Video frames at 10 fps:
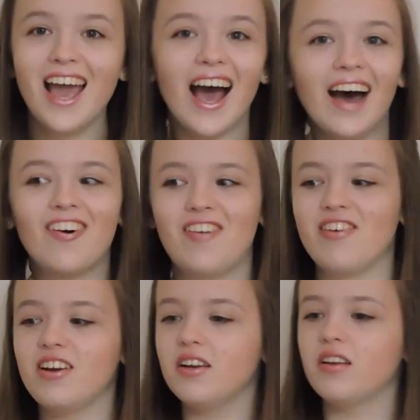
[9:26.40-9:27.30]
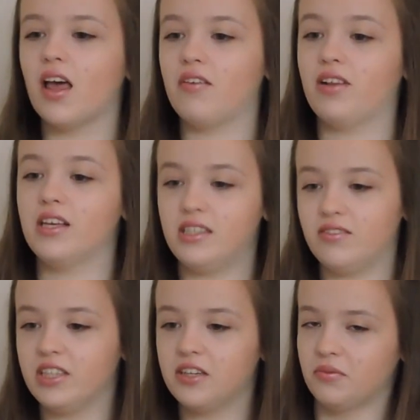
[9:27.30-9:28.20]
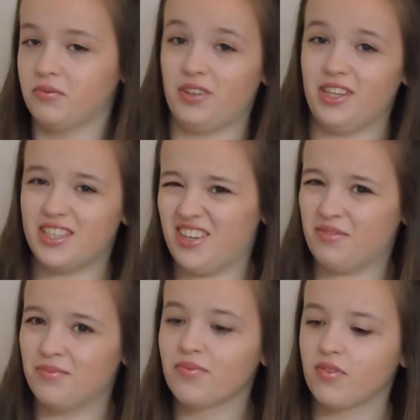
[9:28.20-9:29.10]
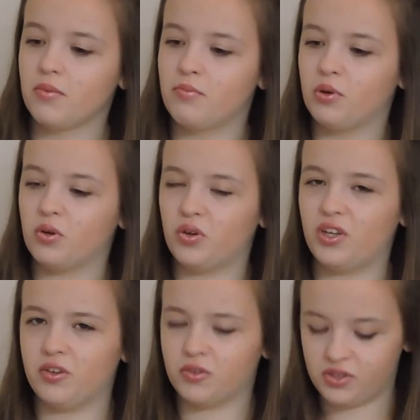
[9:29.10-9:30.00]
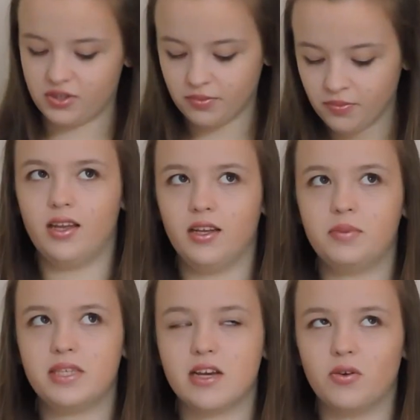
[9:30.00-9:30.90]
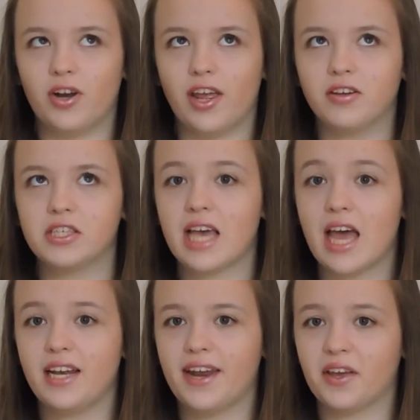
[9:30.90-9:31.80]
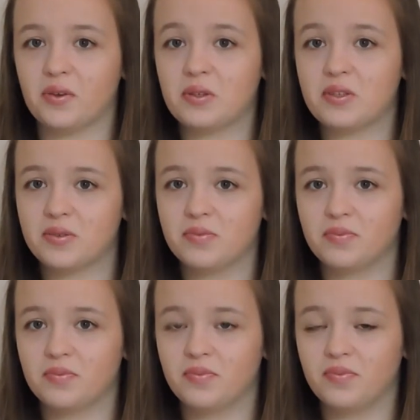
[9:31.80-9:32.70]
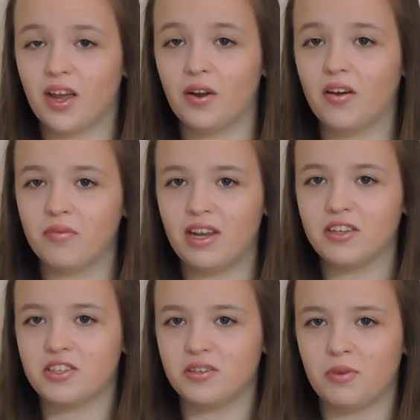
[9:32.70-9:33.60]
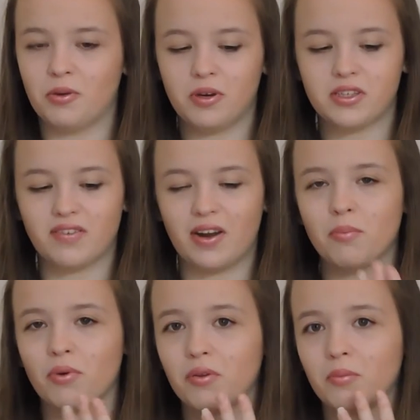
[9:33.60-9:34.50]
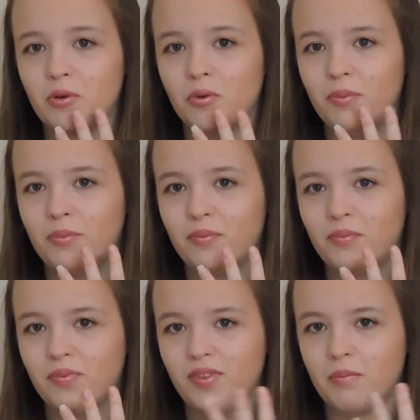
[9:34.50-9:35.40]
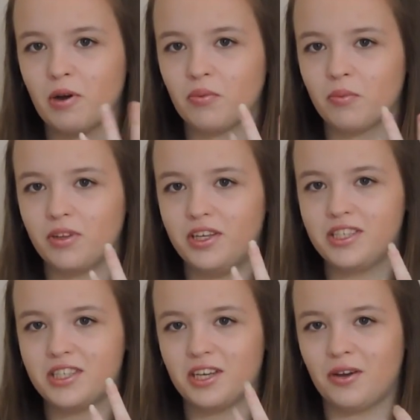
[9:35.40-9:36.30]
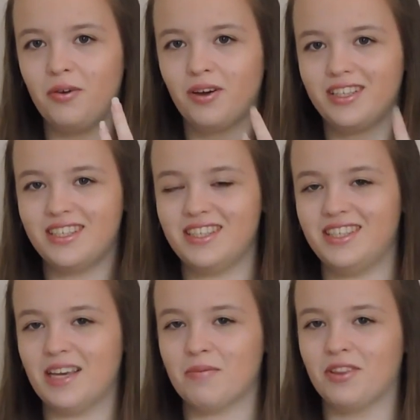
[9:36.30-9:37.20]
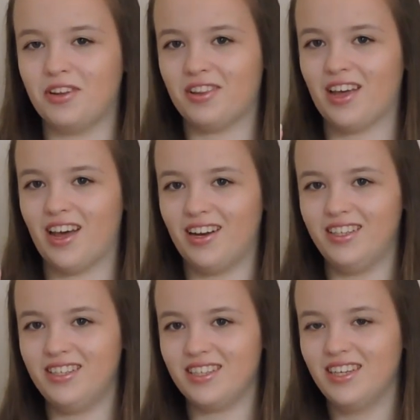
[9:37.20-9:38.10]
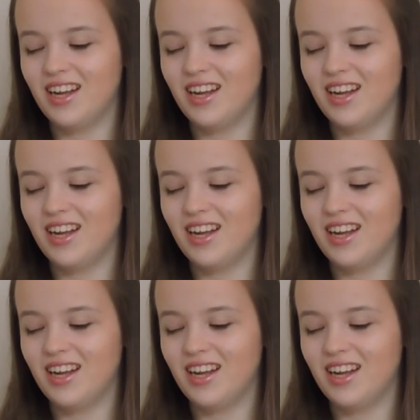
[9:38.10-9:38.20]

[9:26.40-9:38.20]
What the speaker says: However, I do like flats, they're really comfy, so. But heels. Lipstick or nails? Nails. I don't have my nails done at the moment because I kind of broke them all. Apart from these two. It's the same on the other hand.